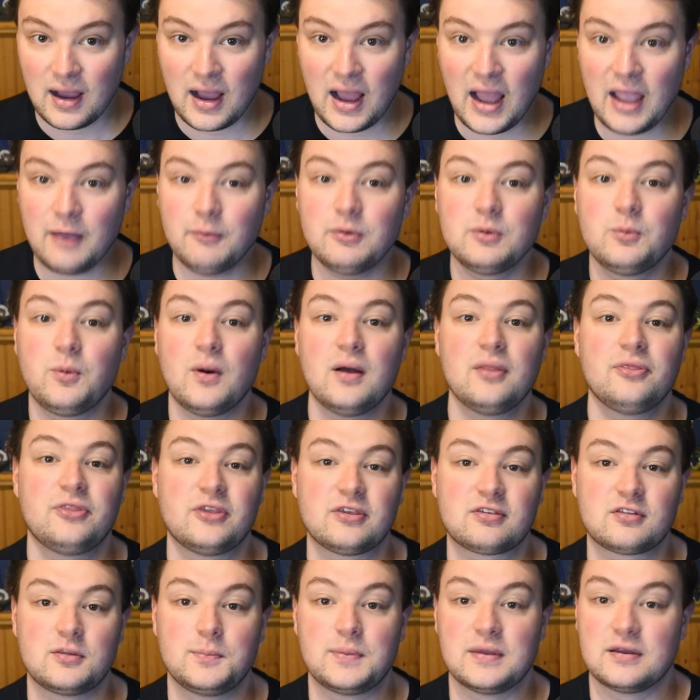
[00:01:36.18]
I would want
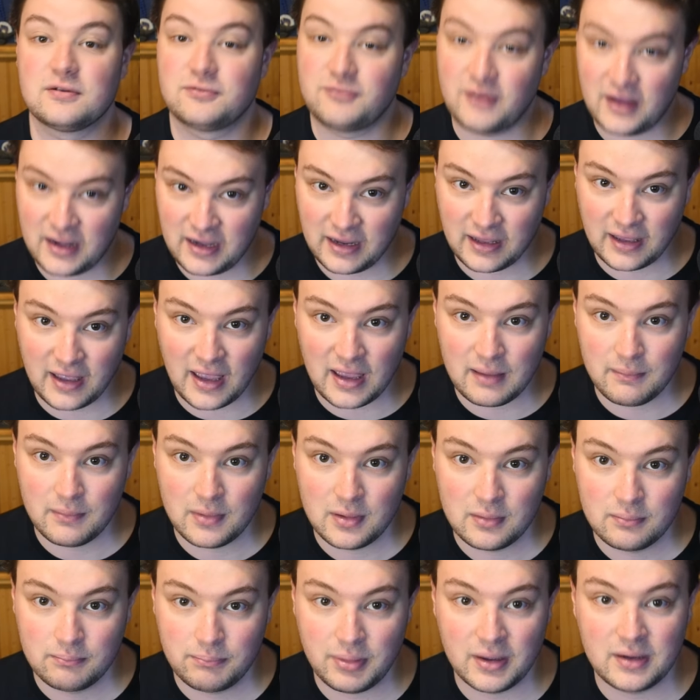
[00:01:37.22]
this to be a fighting
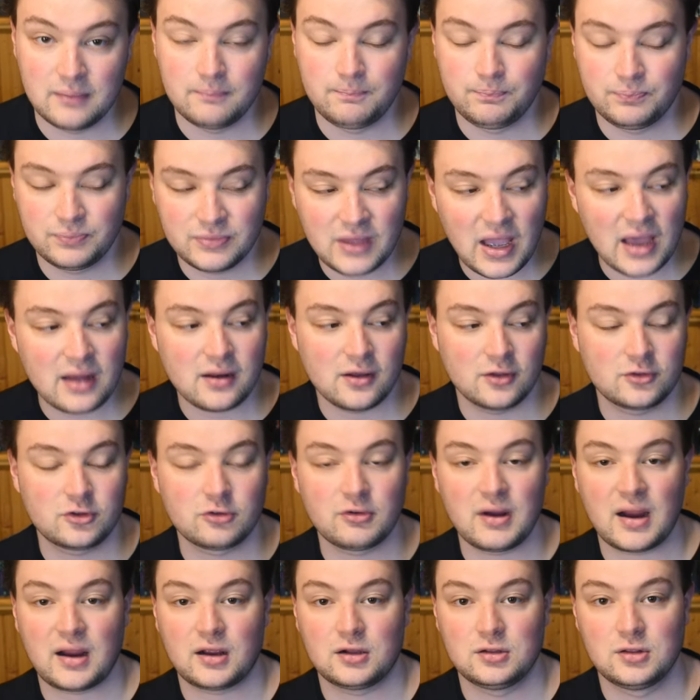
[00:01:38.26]
game, but not a
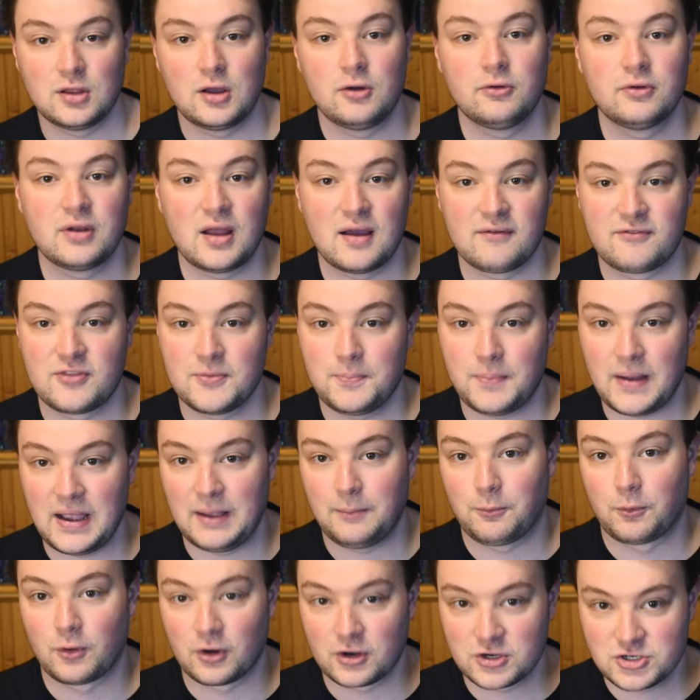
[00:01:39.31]
direct clone of the
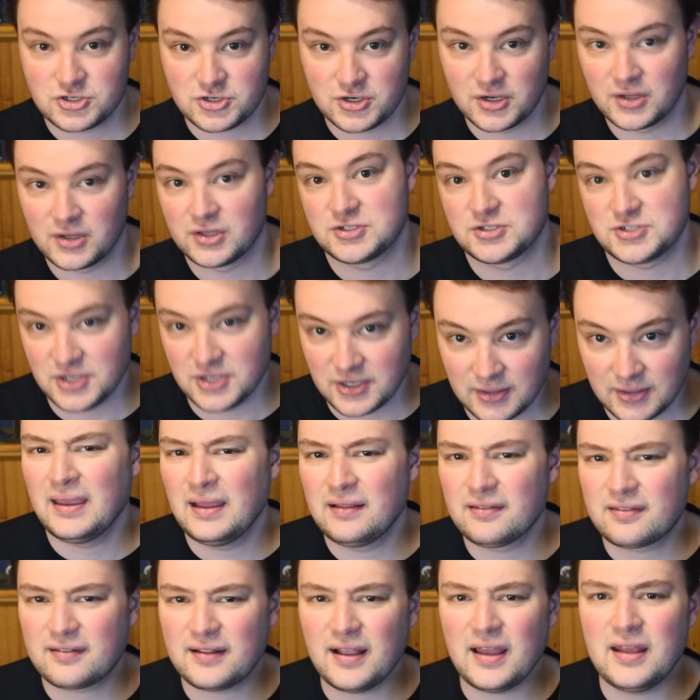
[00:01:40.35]
Pipeworks trilogy.
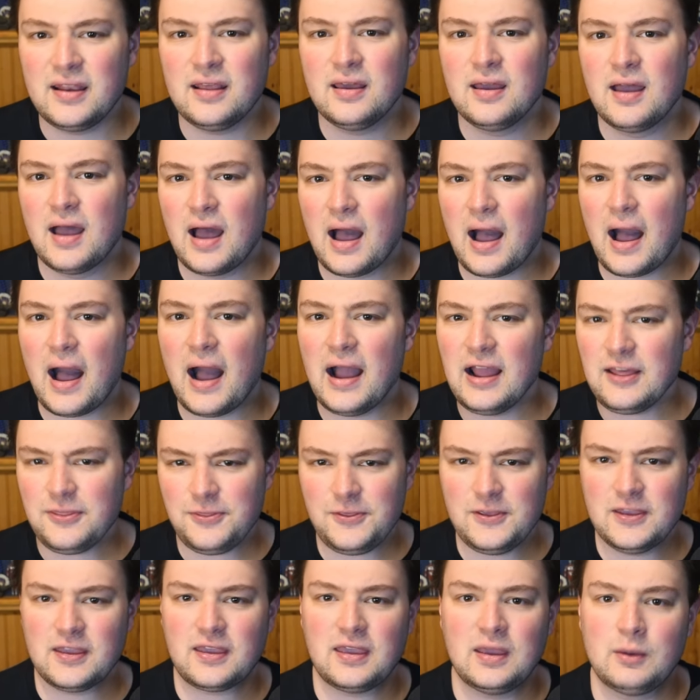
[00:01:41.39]
Instead, I
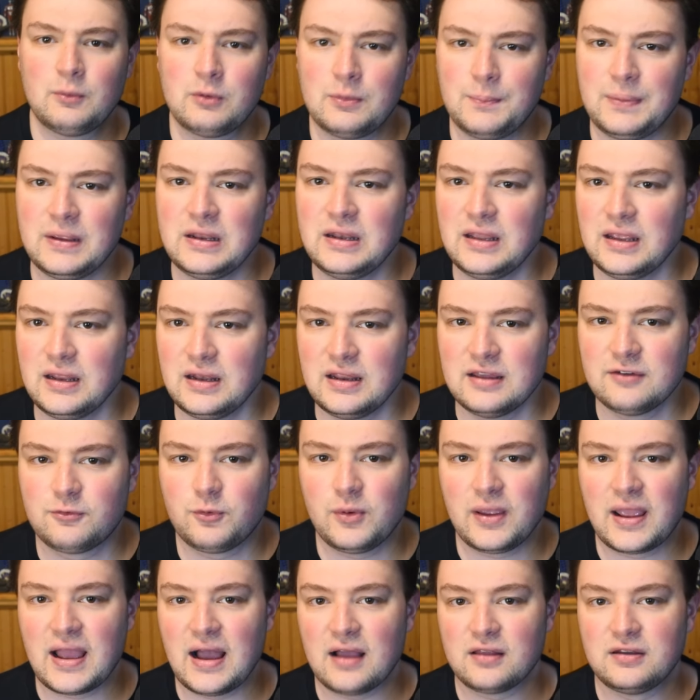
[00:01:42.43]
think it would be neat if
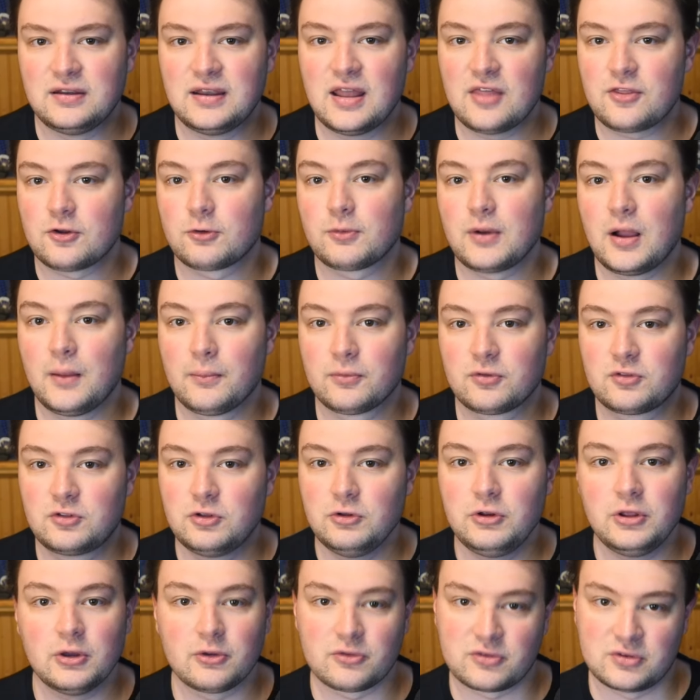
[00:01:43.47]
we got NetherRealm
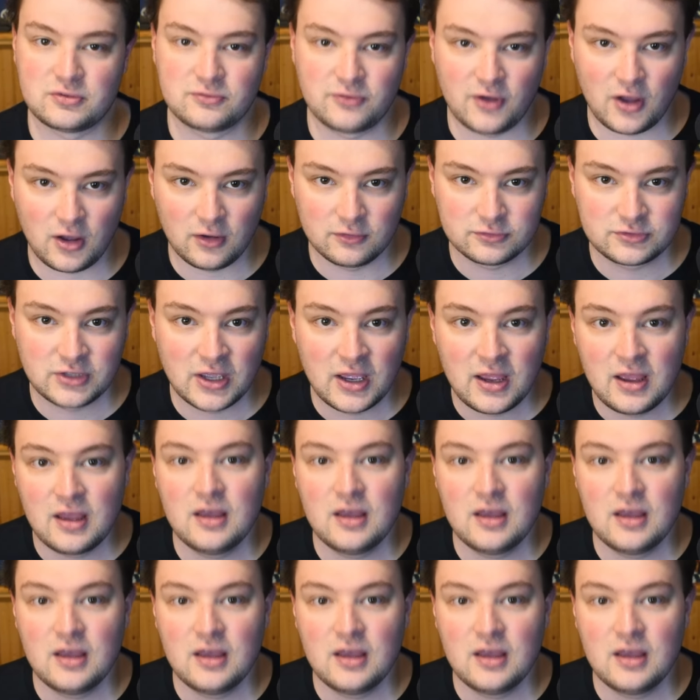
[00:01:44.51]
Studios involved.